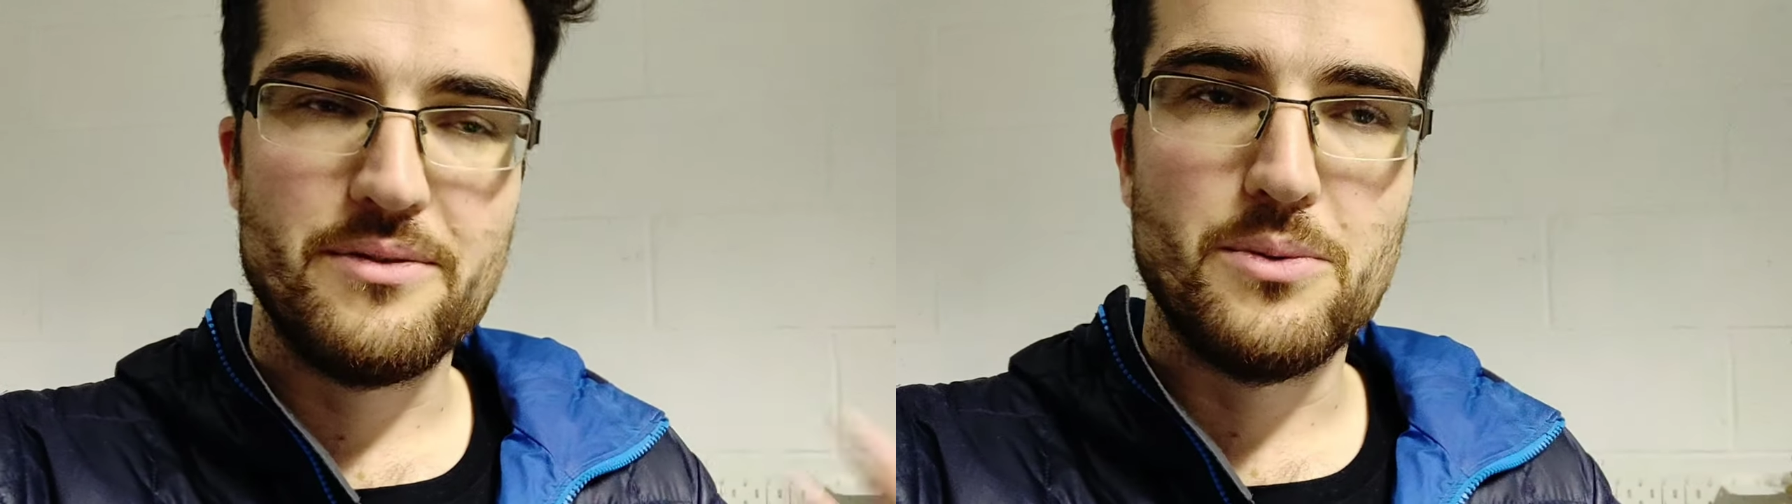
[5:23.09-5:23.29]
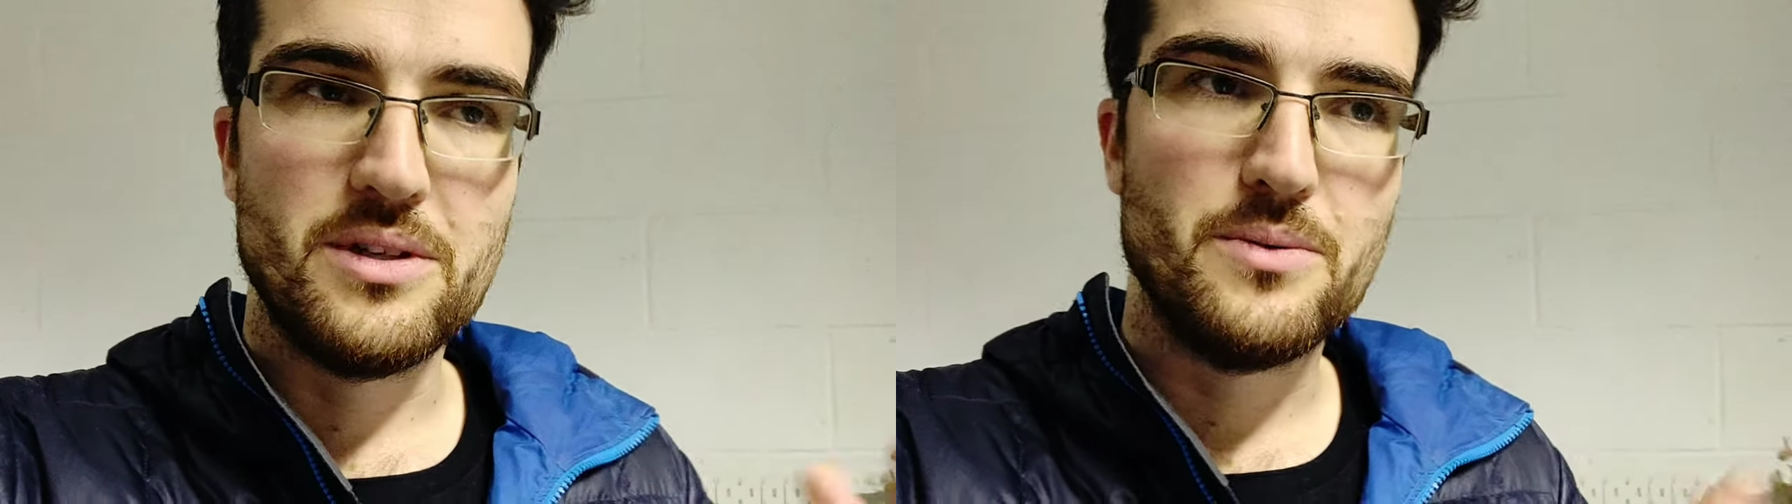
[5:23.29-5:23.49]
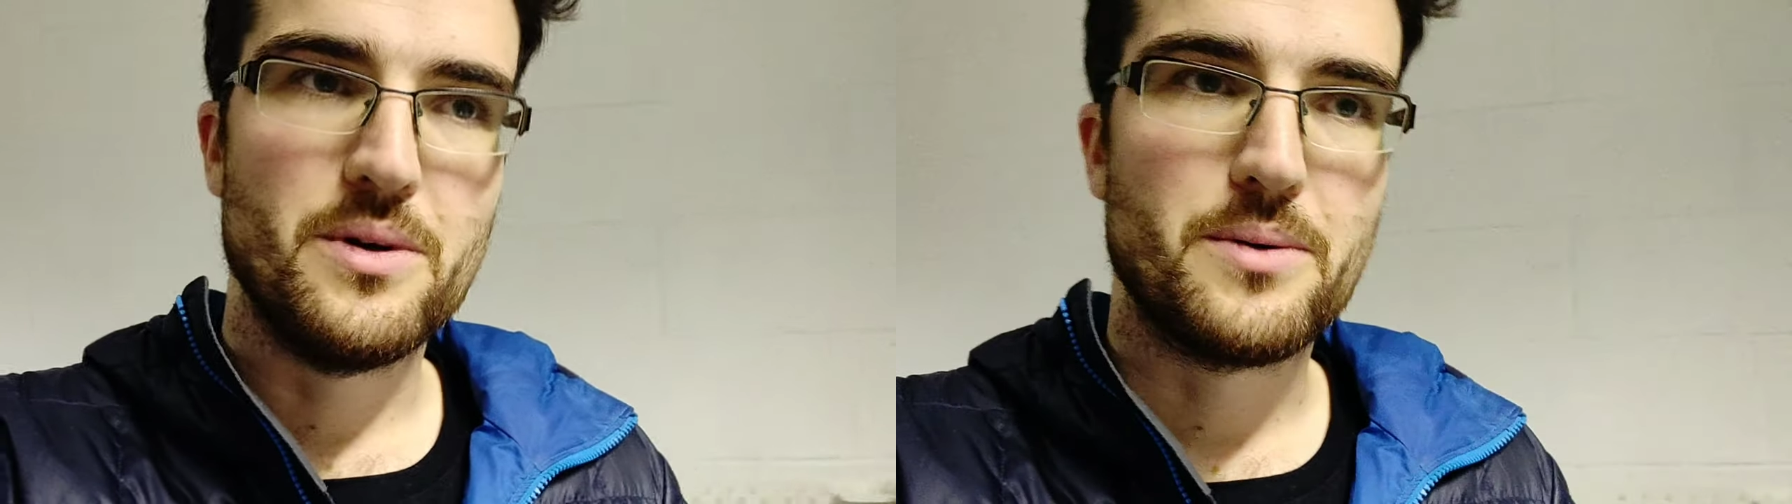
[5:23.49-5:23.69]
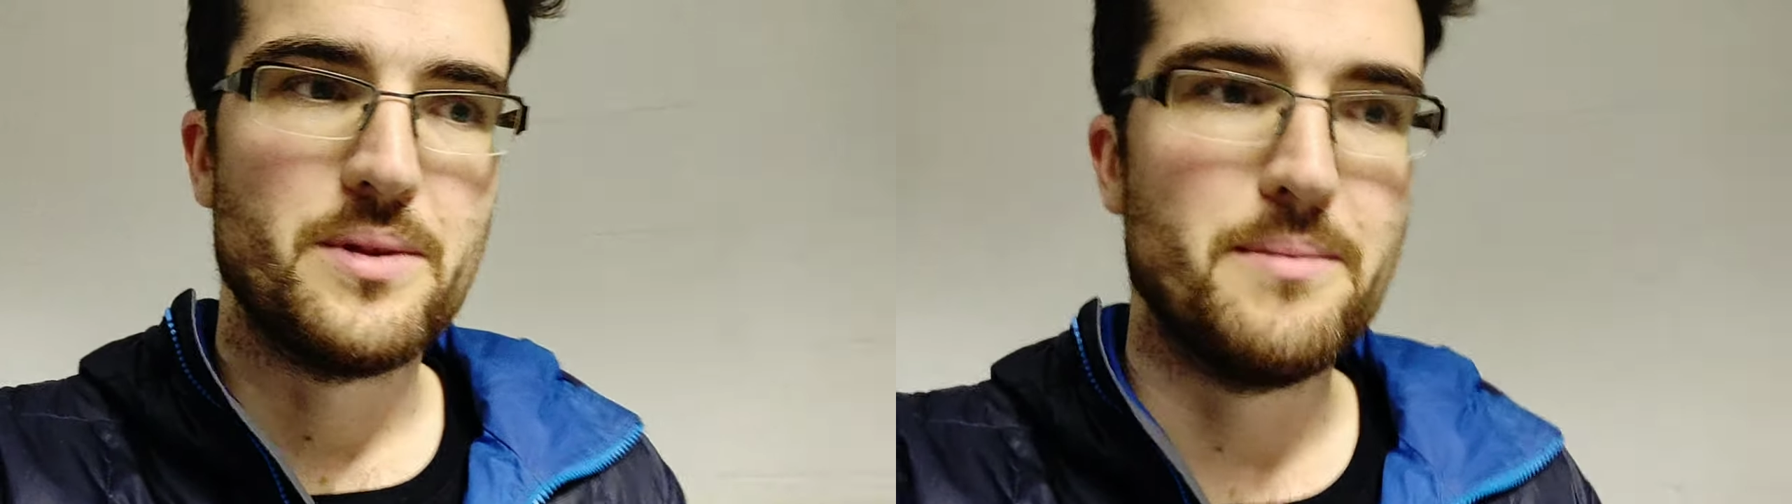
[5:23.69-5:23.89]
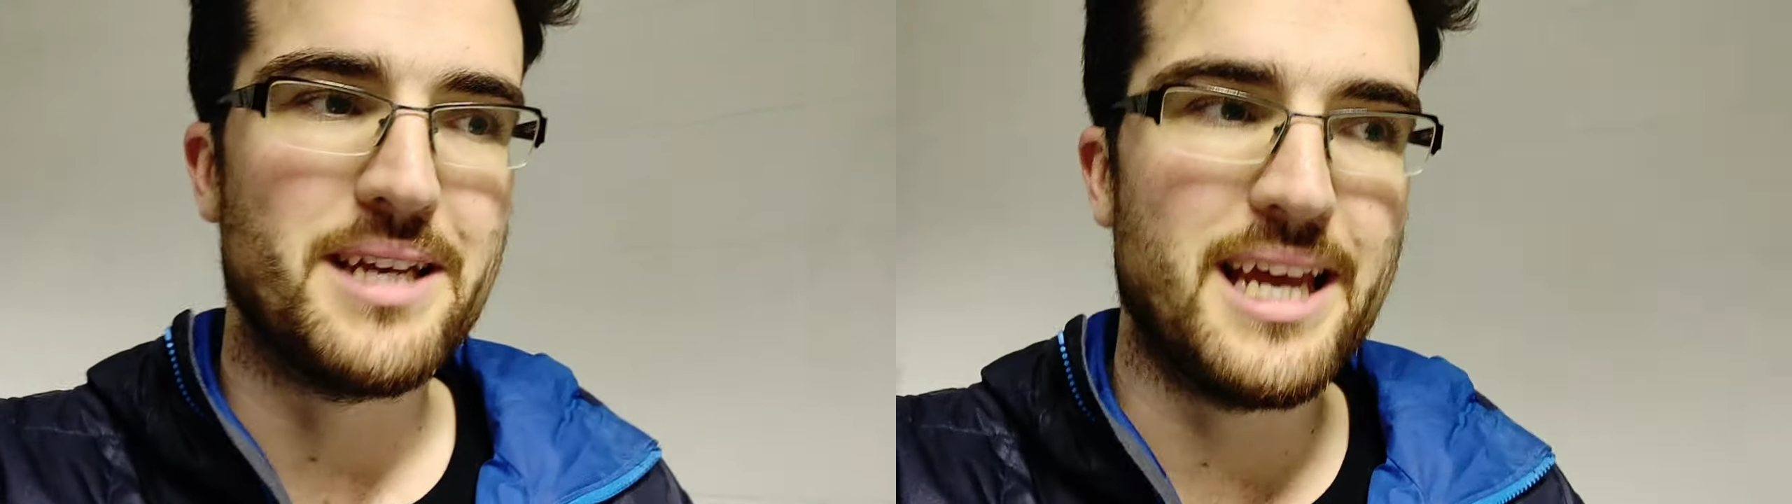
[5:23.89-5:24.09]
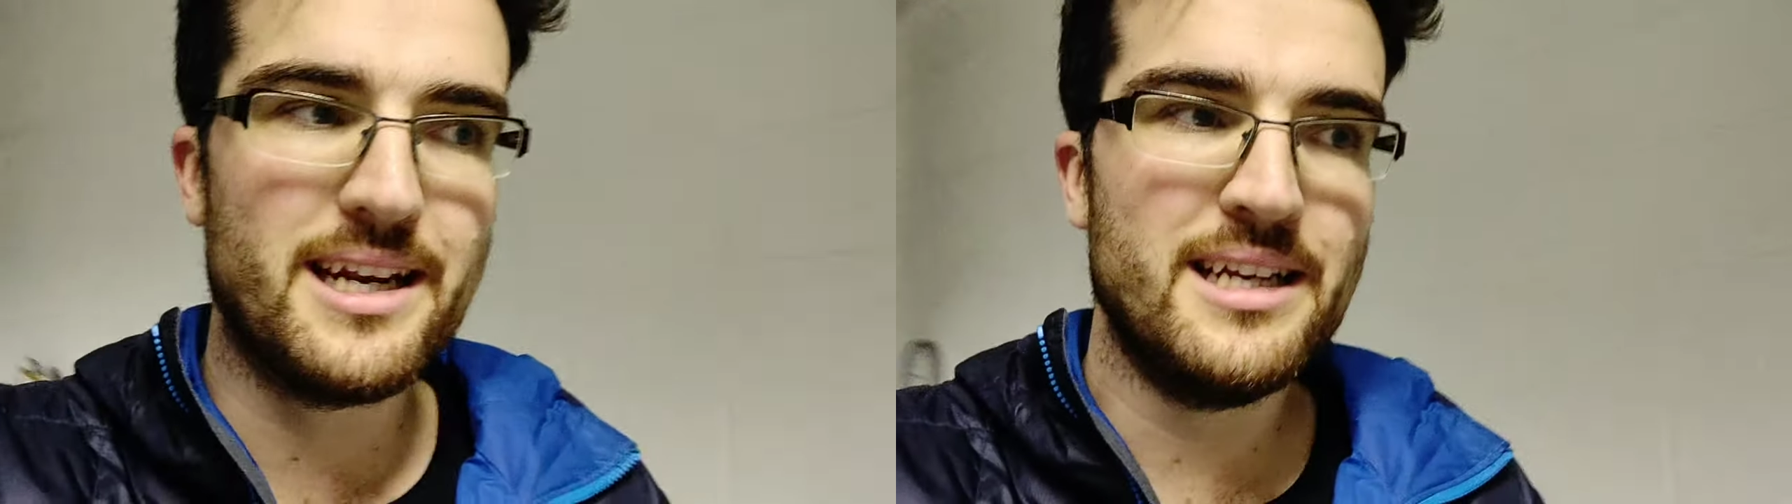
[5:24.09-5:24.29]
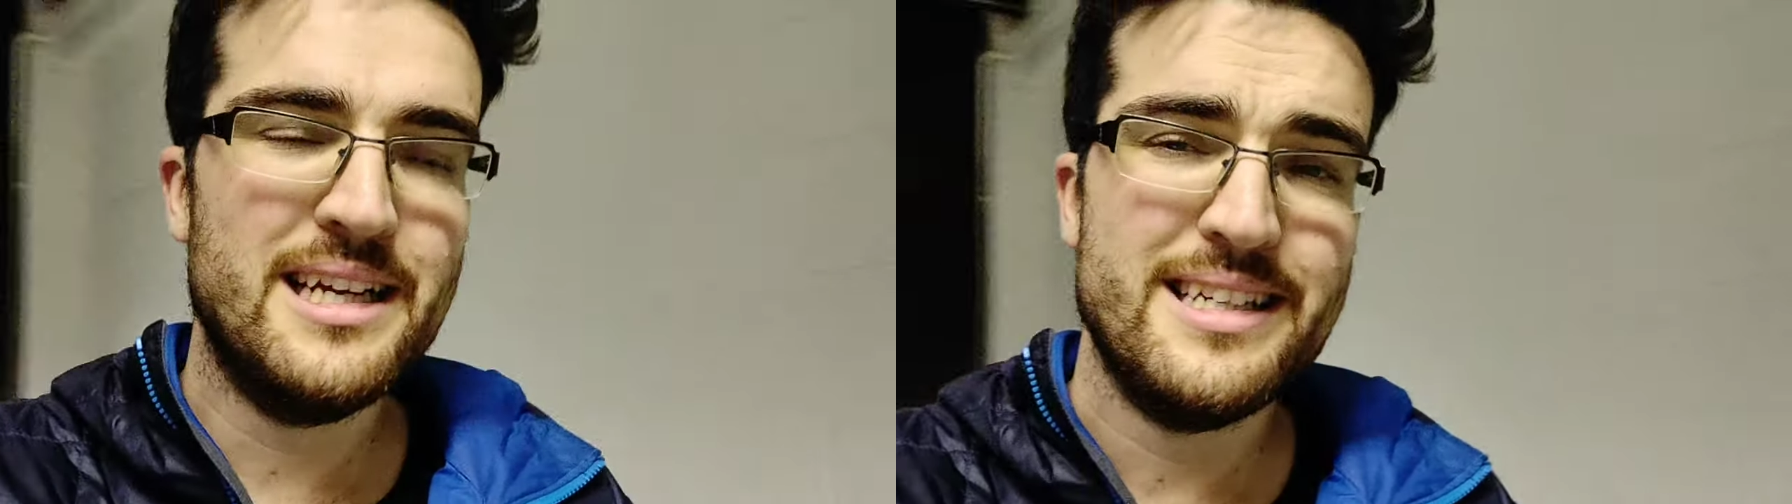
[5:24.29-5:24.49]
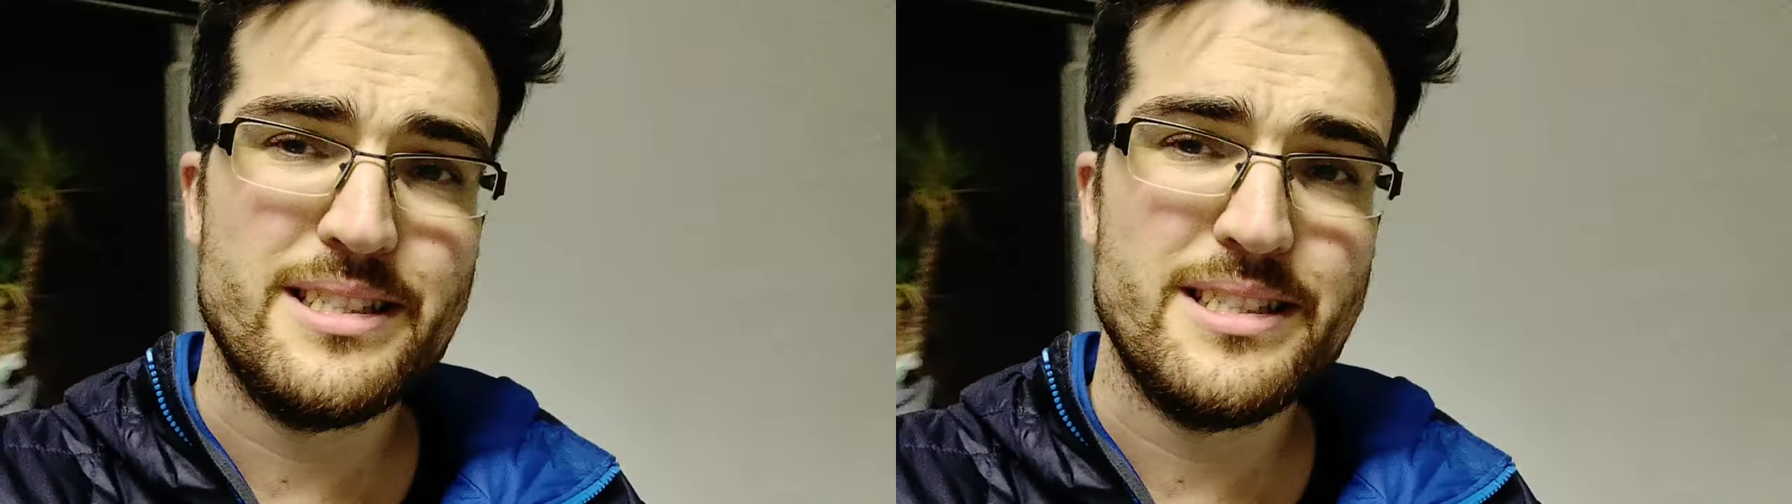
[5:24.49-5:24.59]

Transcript: never want to work with them again.